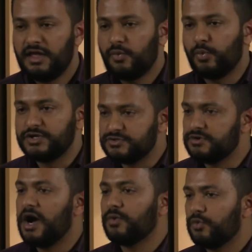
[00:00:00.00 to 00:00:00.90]
We do
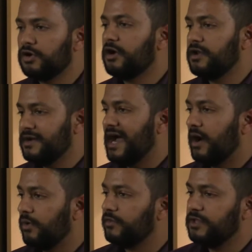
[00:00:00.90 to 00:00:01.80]
not work on an
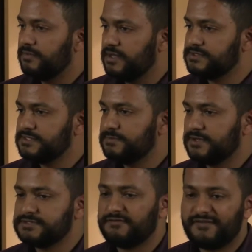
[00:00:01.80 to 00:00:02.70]
hourly basis
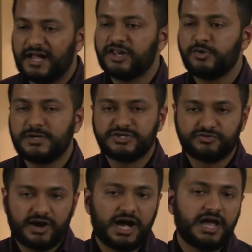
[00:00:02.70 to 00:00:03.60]
because the value we
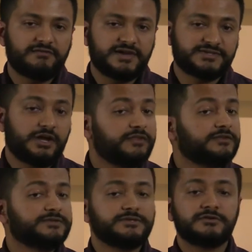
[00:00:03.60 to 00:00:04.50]
drive has nothing
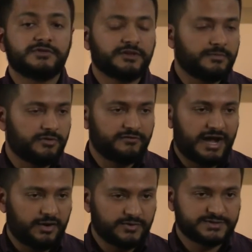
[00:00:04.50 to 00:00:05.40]
to do with the number of
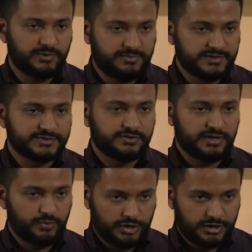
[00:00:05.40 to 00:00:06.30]
hours that we
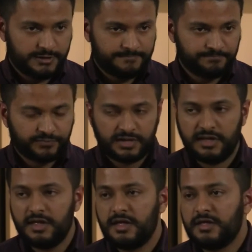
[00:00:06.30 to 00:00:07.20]
basically work.
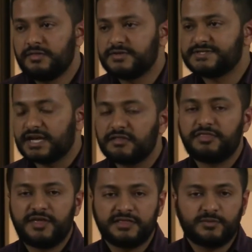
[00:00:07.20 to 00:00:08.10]
The second
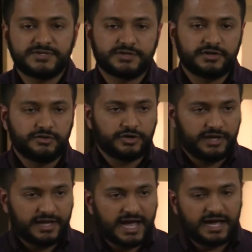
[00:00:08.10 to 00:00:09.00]
thing that we started
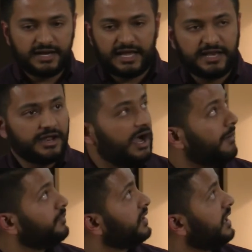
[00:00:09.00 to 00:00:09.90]
looking at and,
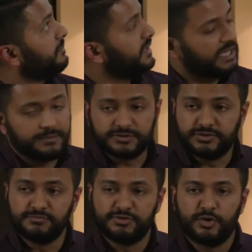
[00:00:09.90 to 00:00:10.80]
um, and being able to
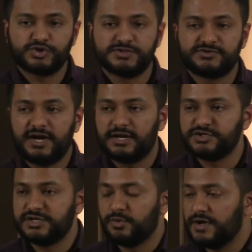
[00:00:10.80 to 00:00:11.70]
do Blue Ocean
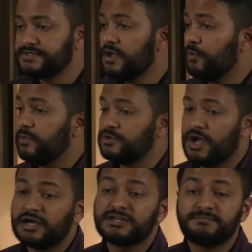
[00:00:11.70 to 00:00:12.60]
Strategy was we would
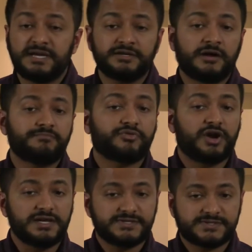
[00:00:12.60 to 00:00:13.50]
not compete on
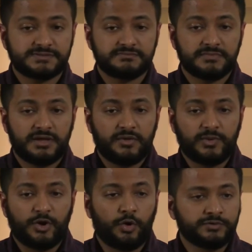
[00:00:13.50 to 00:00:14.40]
price.
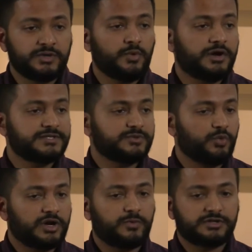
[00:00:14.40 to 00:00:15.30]
We only wanted to
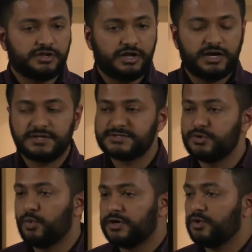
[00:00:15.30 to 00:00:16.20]
work with clients who
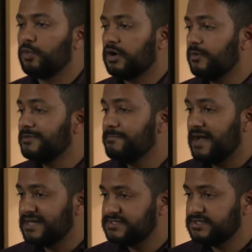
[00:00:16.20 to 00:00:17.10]
wanted to work with the
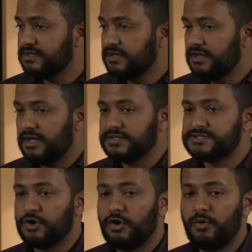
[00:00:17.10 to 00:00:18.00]
best. And
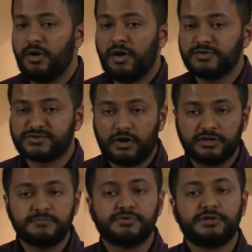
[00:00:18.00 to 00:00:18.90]
so
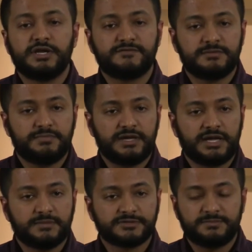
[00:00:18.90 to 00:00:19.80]
strongly believed in being
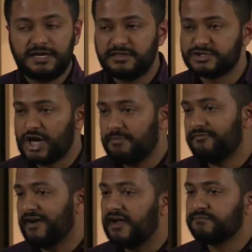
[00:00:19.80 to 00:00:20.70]
able to be the top
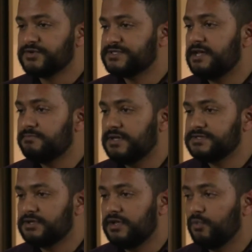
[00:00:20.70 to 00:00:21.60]
five percent
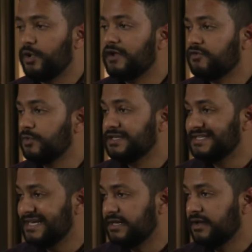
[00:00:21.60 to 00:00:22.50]
basically at whatever we
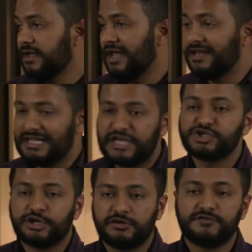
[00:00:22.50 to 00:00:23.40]
did in each
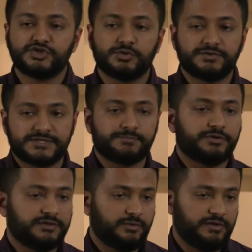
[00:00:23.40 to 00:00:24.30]
individual
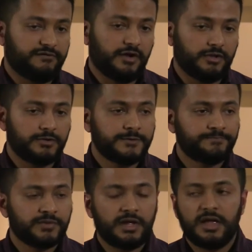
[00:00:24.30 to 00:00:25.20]
discipline that we followed.
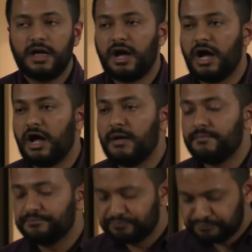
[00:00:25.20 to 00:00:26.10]
Um,